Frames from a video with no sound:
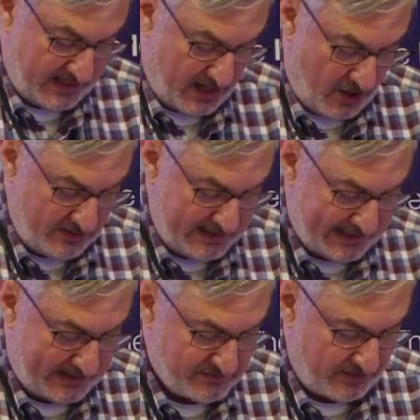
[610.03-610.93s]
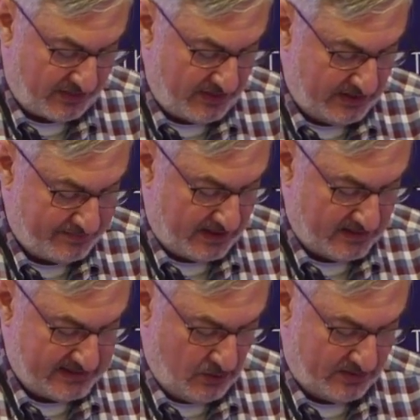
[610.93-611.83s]
only allows for
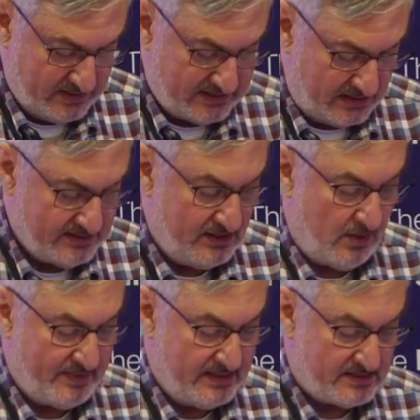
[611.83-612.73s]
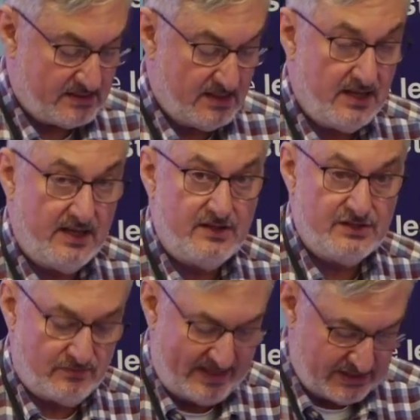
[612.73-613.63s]
third-party or consultant lobbyists
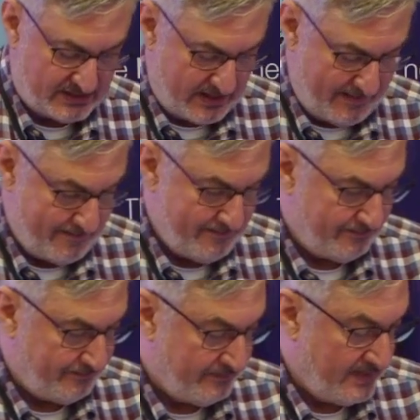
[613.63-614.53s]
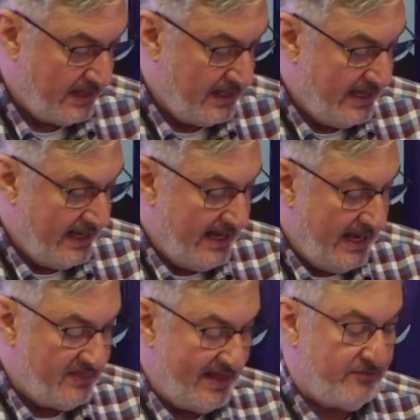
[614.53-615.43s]
to register.
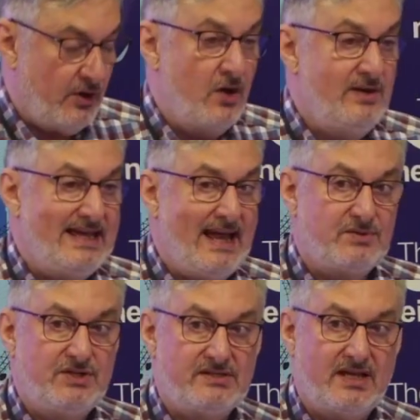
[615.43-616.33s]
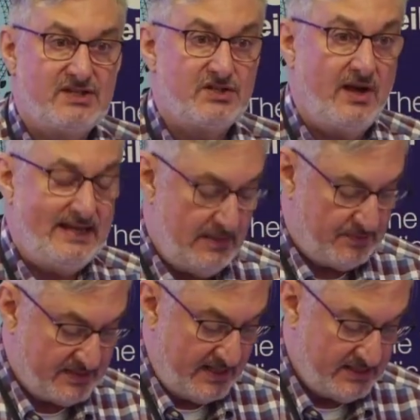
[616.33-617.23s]
It therefore only captures a tiny
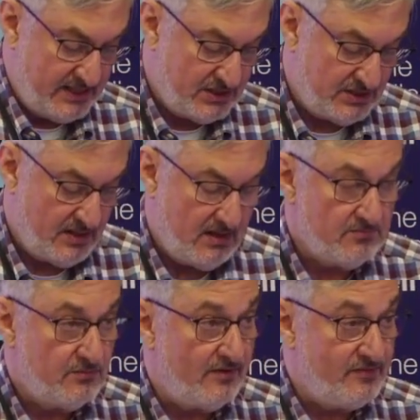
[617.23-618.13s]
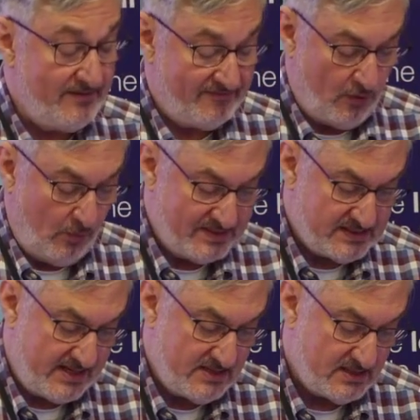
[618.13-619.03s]
percentage, roughly
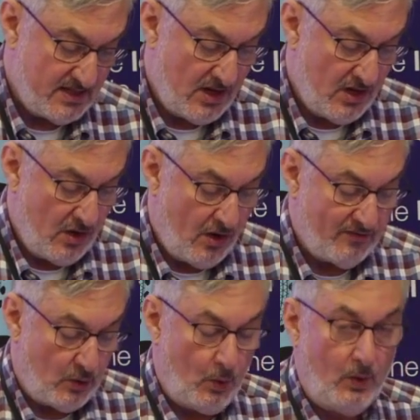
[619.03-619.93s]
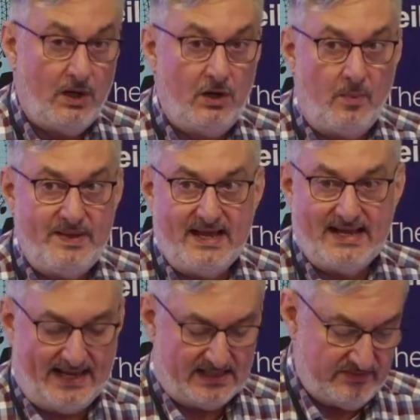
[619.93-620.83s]
4%, of all
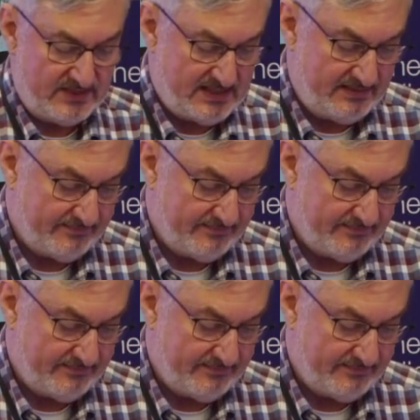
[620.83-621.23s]
lobbying activity,